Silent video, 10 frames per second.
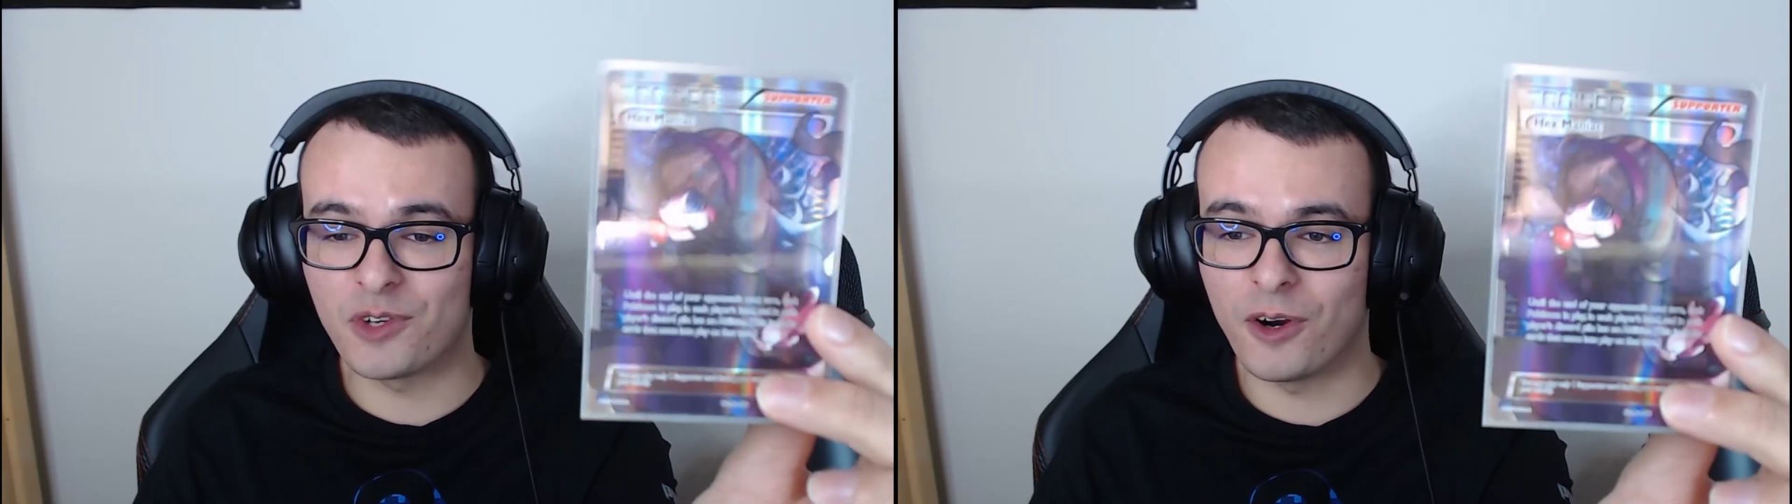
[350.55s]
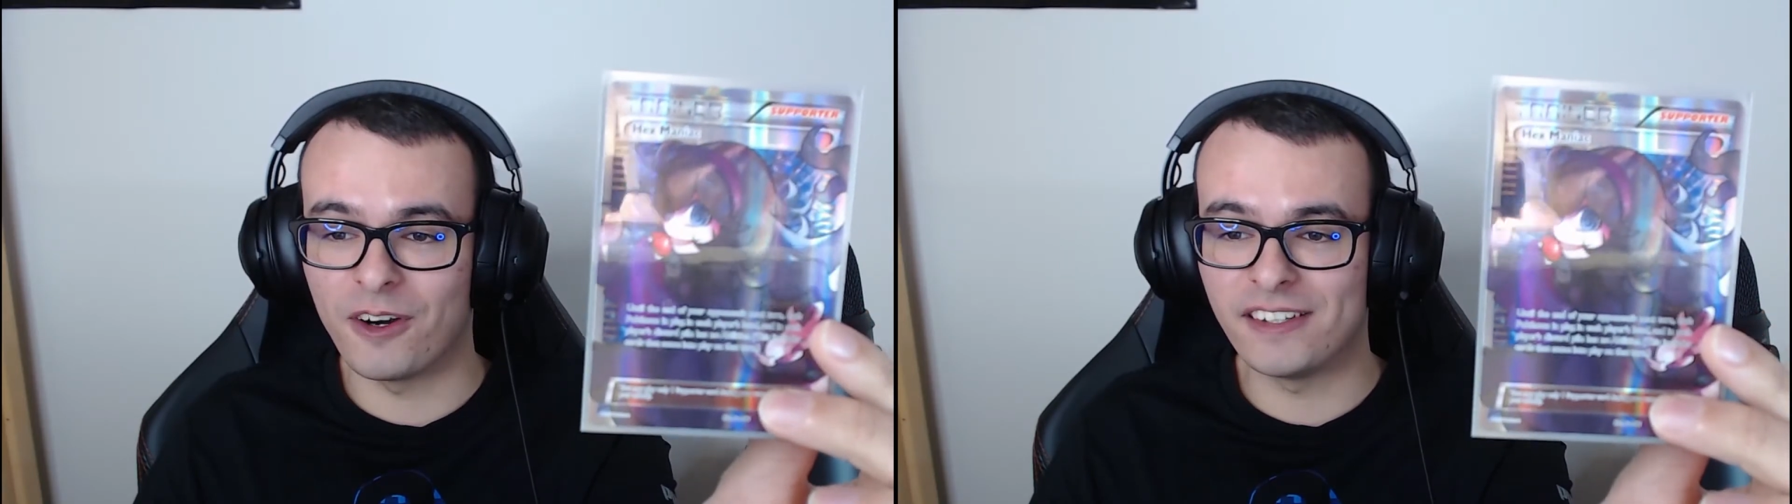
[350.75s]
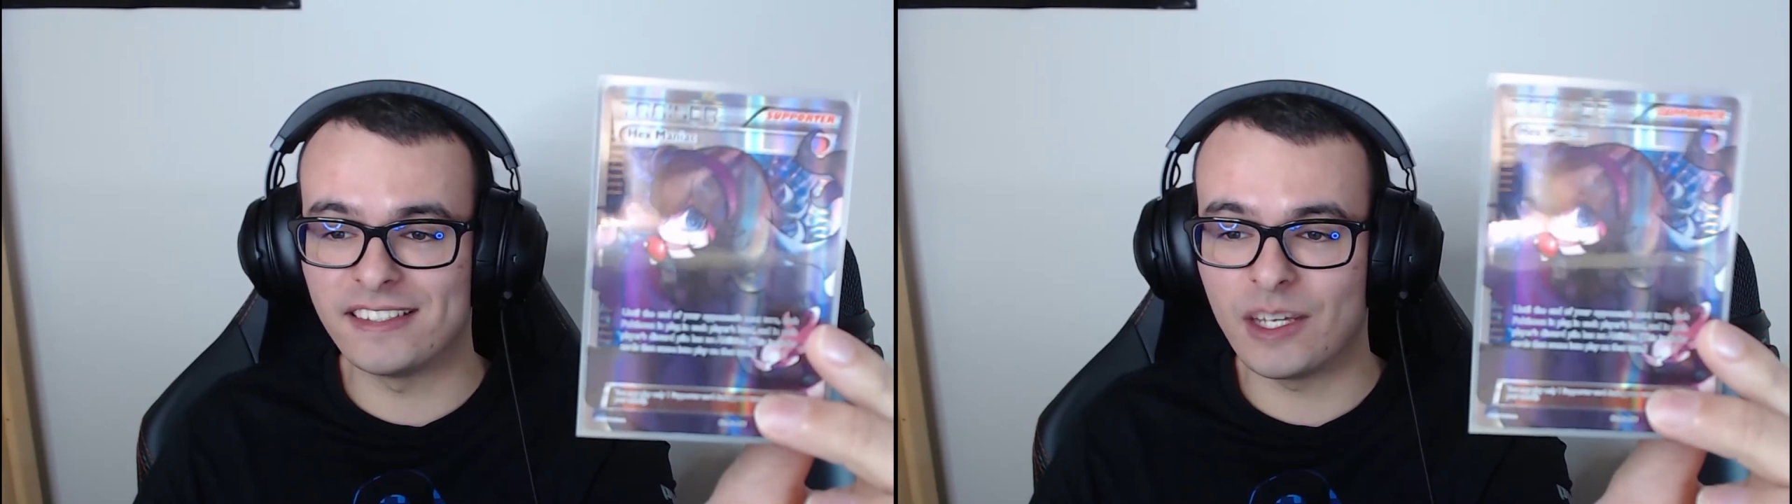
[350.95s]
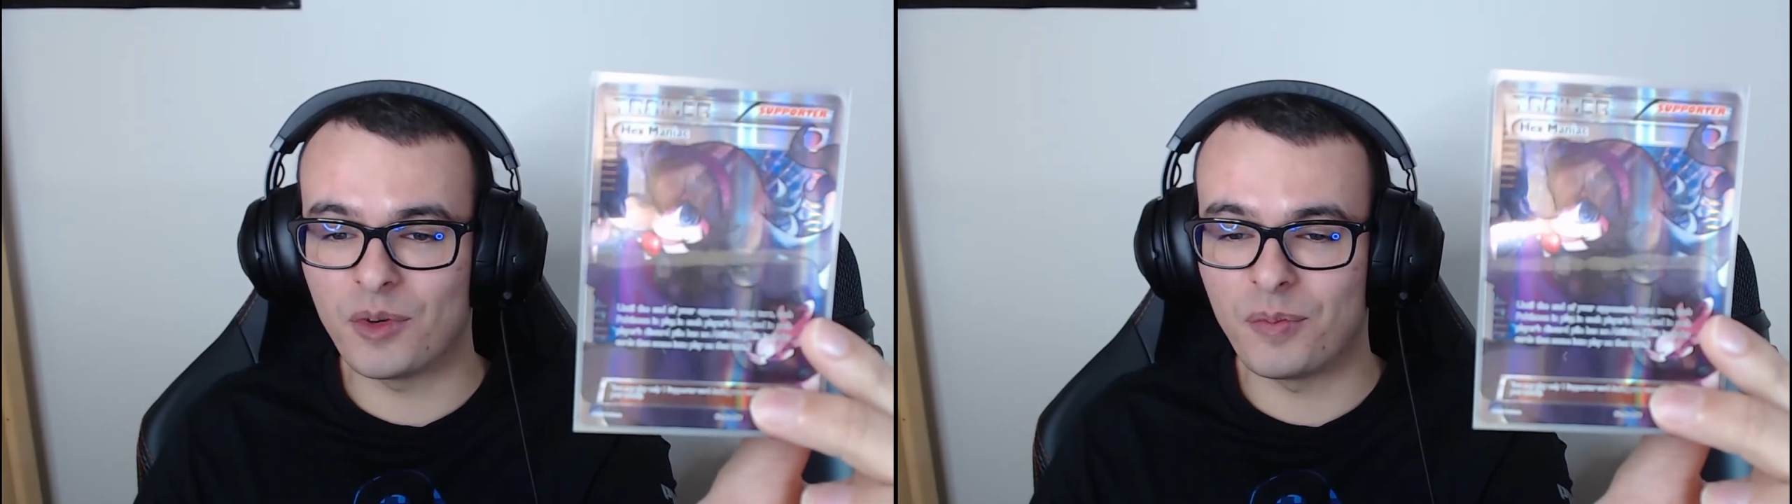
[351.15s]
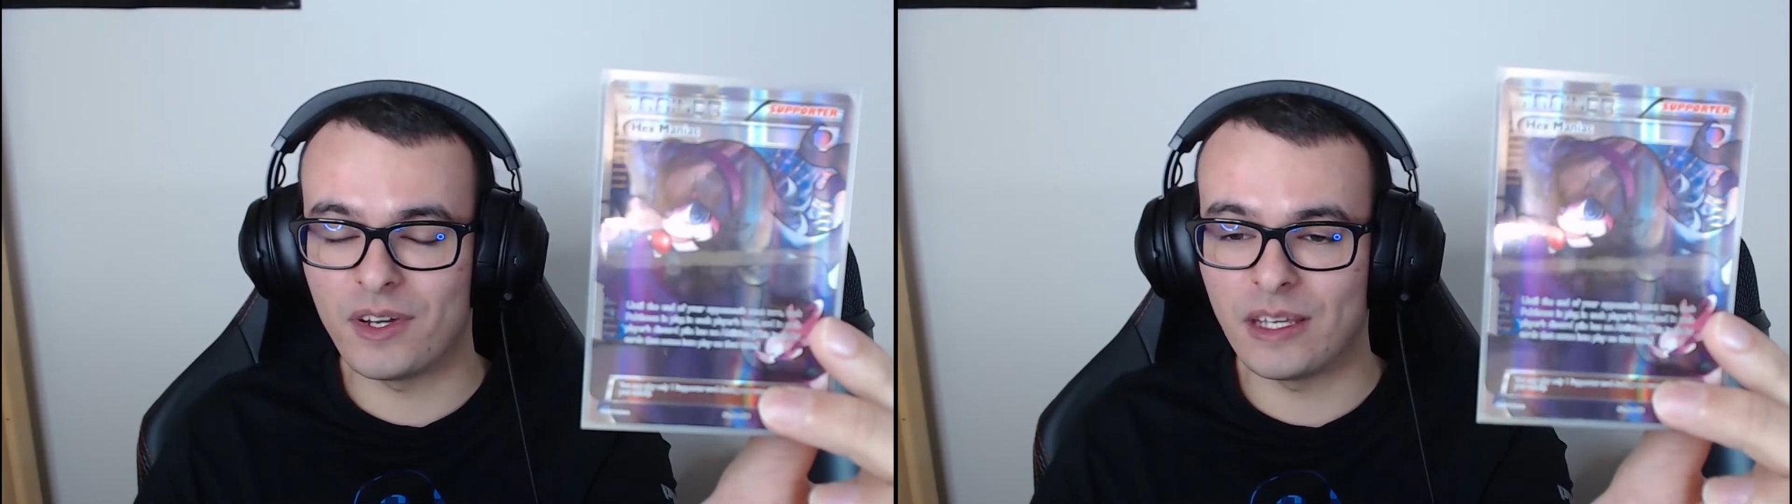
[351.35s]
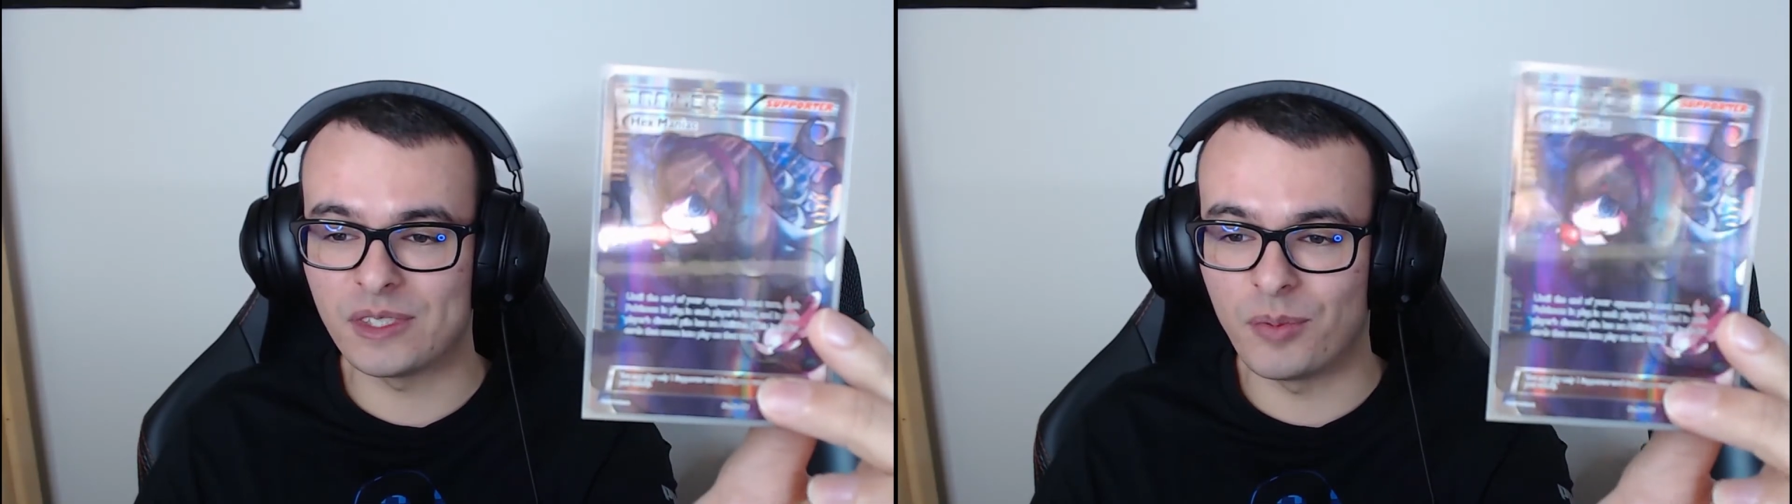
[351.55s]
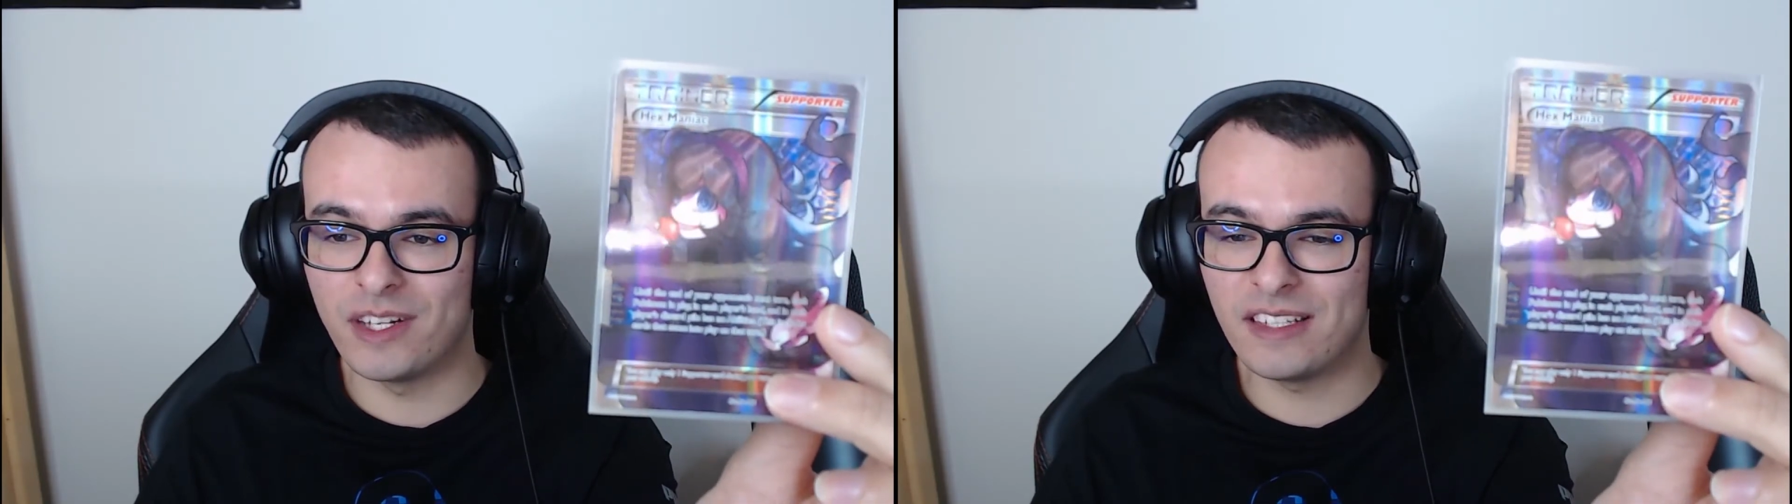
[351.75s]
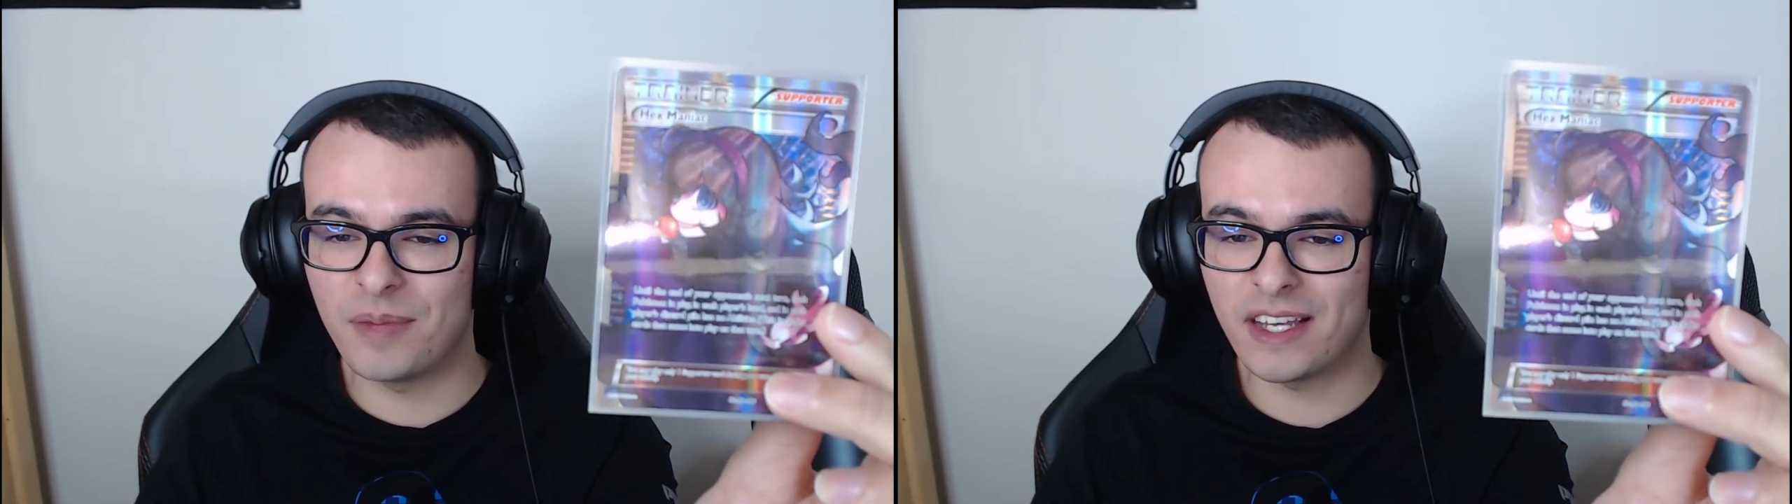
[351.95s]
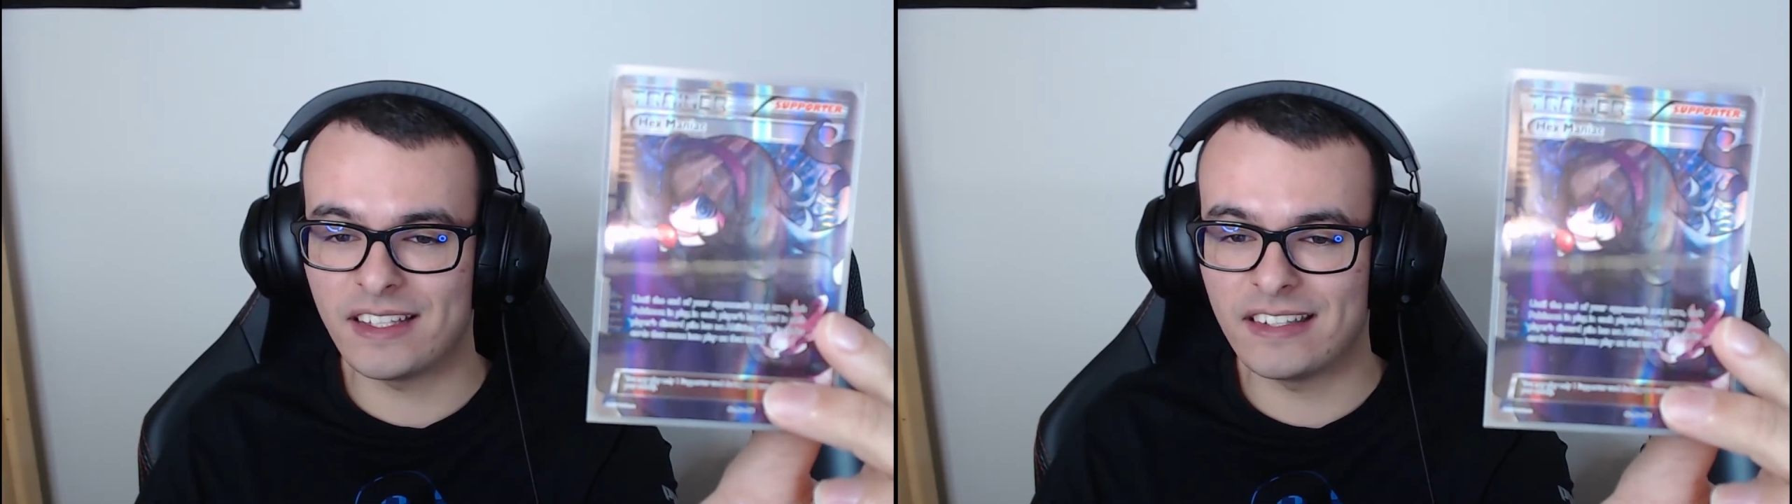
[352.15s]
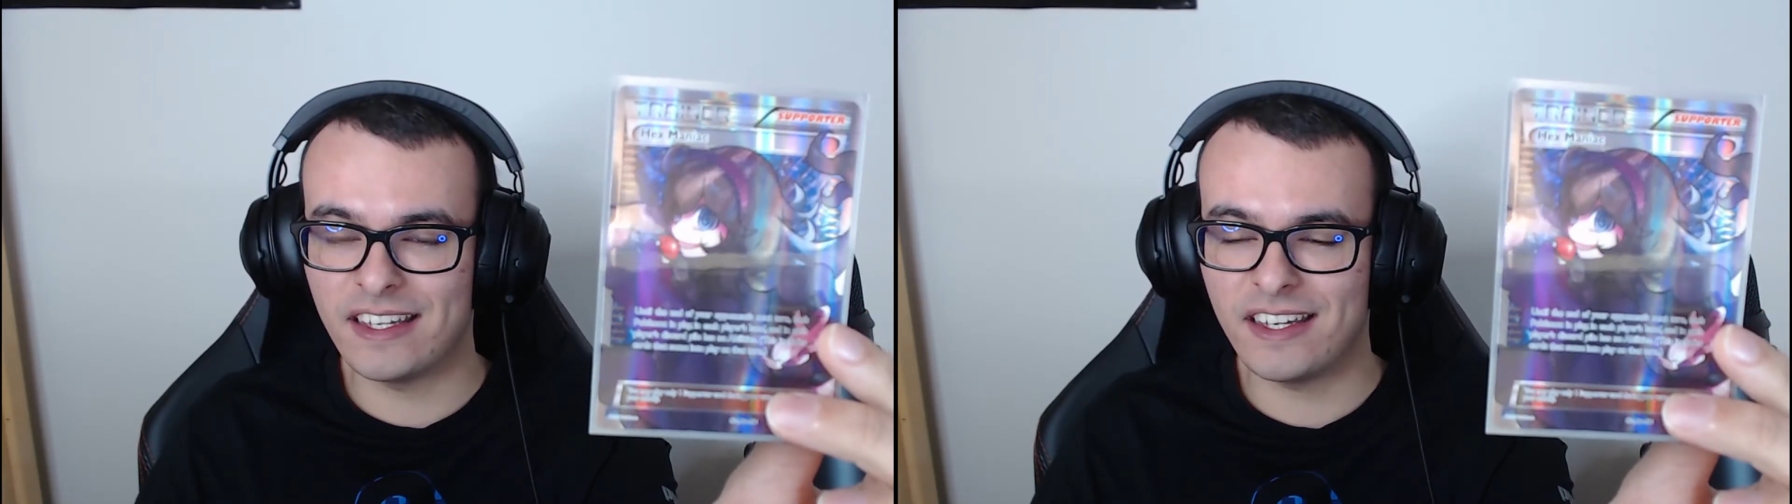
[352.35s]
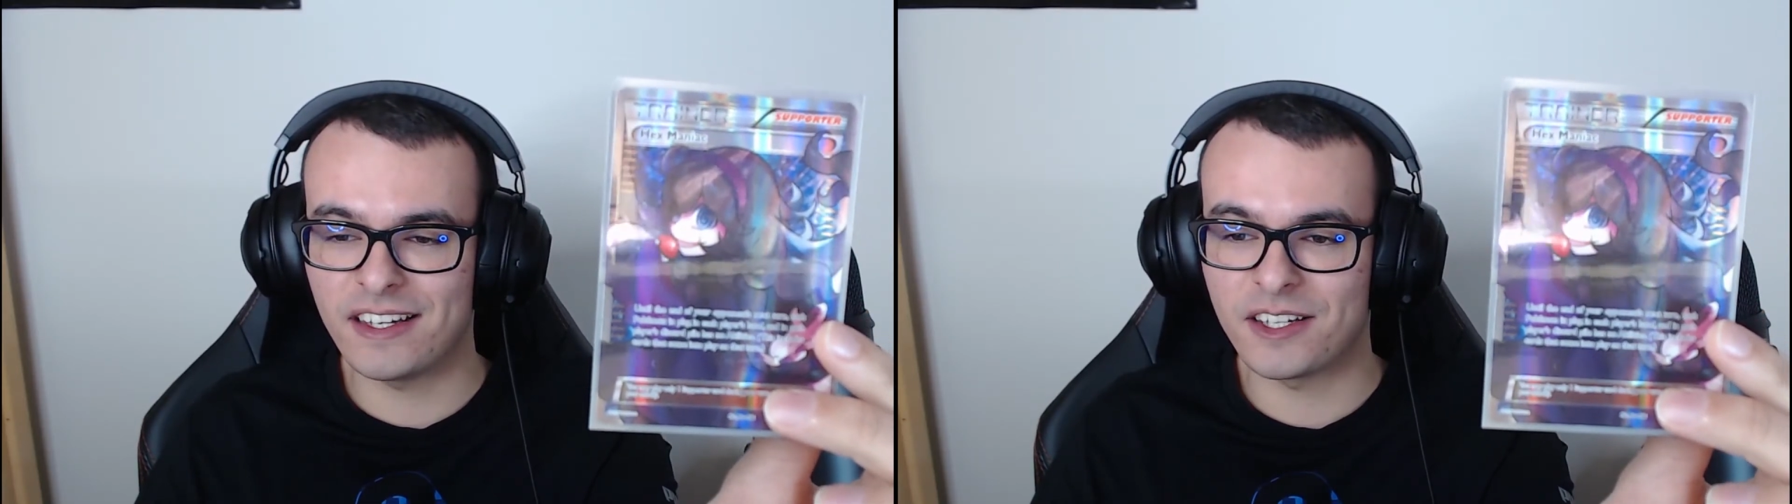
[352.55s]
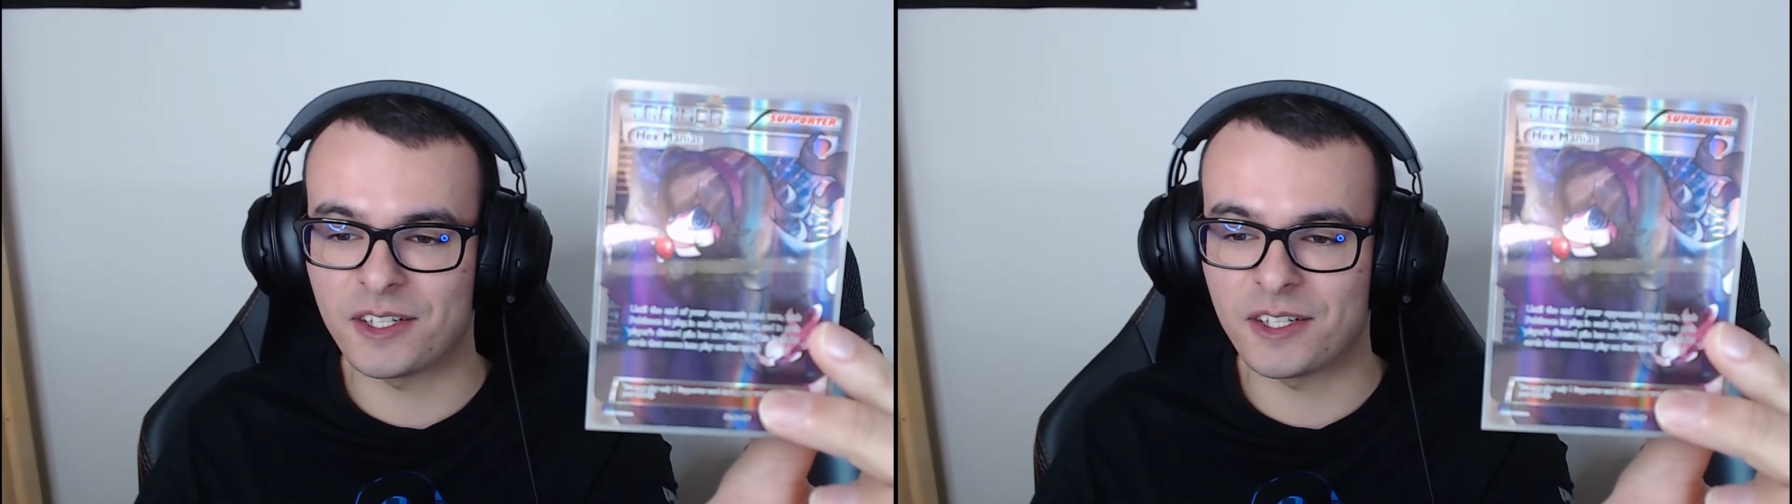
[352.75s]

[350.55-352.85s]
cards that was printed back in the day.